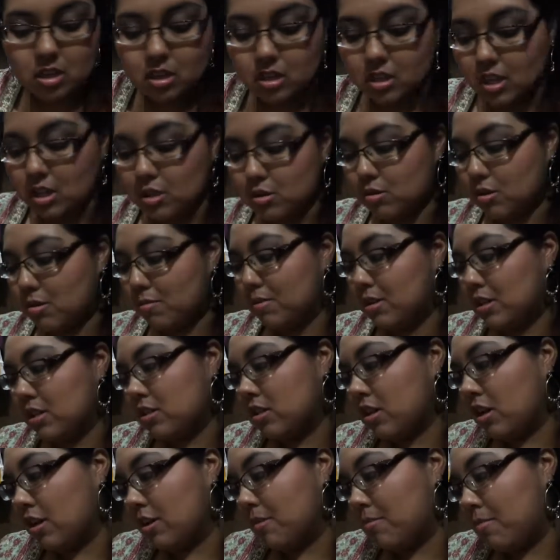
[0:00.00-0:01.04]
that's what I'm going to
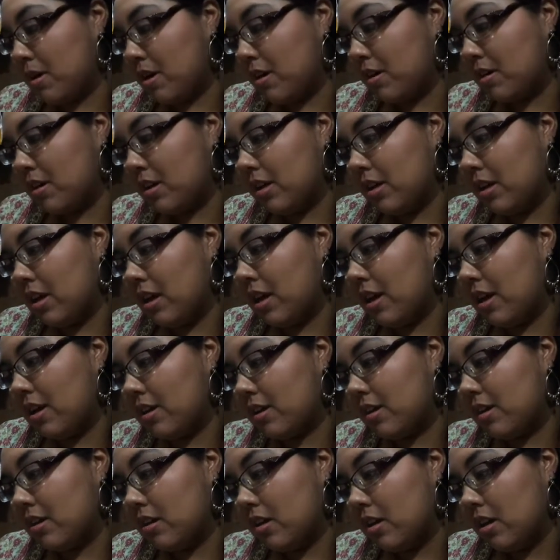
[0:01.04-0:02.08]
talk about
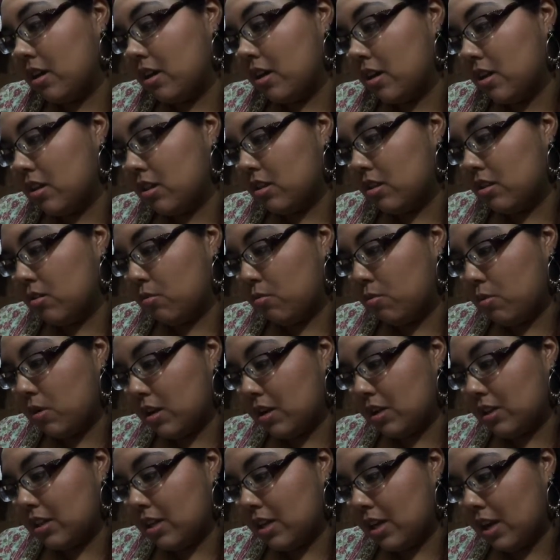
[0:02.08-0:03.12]
and um, the
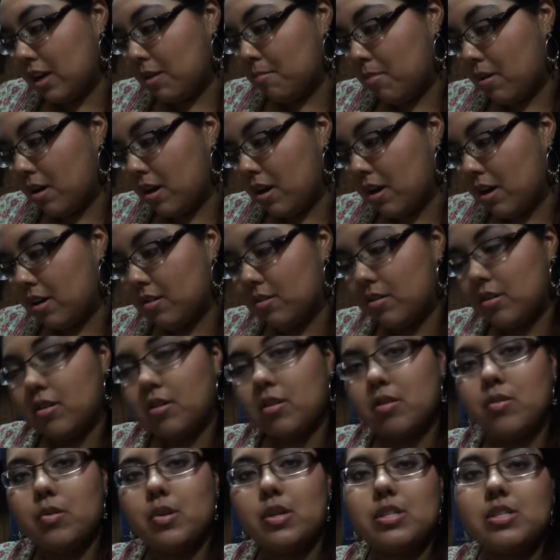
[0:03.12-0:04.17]
one that I bought
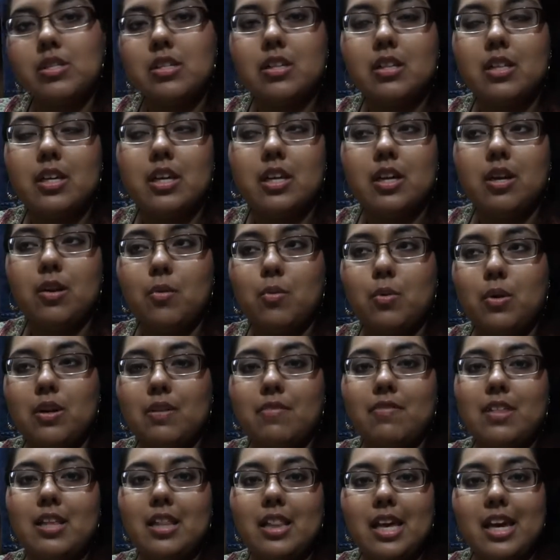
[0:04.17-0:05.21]
recently in one
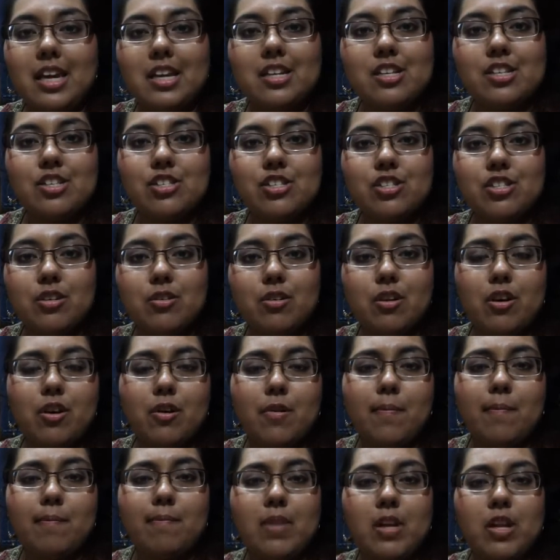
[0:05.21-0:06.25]
of the latest
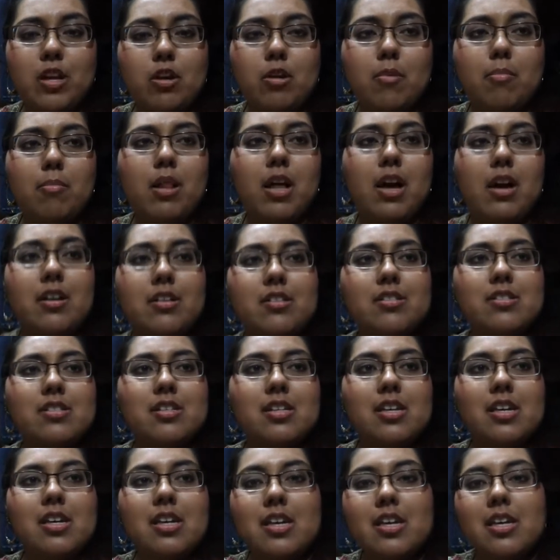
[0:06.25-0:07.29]
um, video blogs
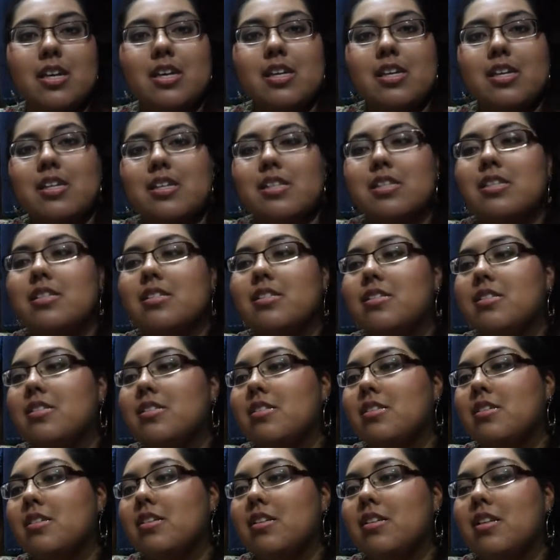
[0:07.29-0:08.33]

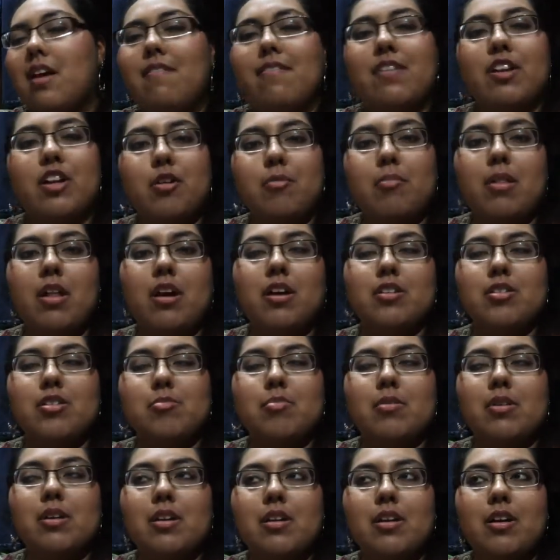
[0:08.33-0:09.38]
is not video blogs
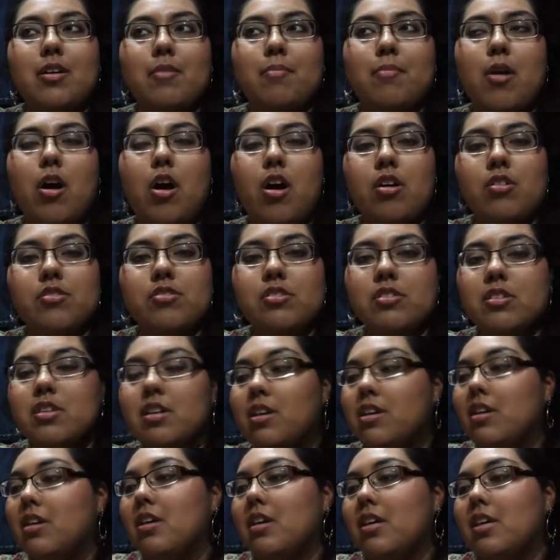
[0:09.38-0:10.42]
but um, hauls
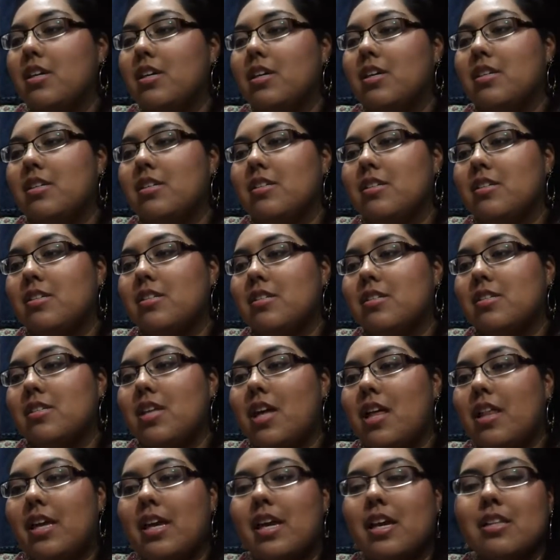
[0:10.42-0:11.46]
is
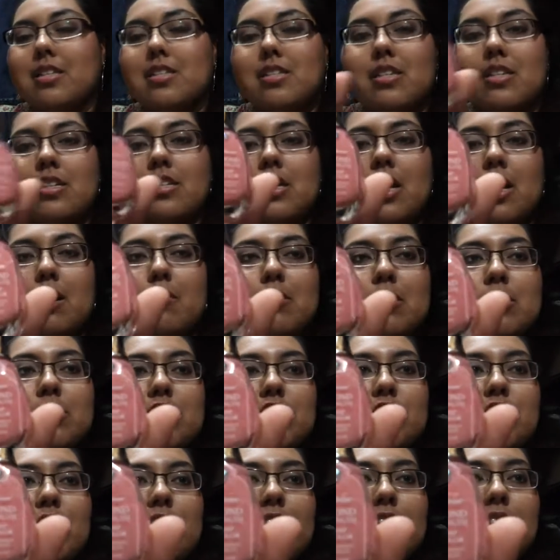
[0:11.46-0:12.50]
Sally Hansen Diamond
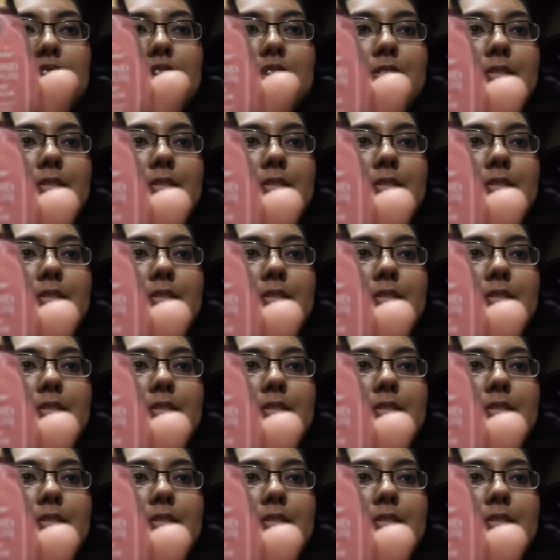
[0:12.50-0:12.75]
Strength.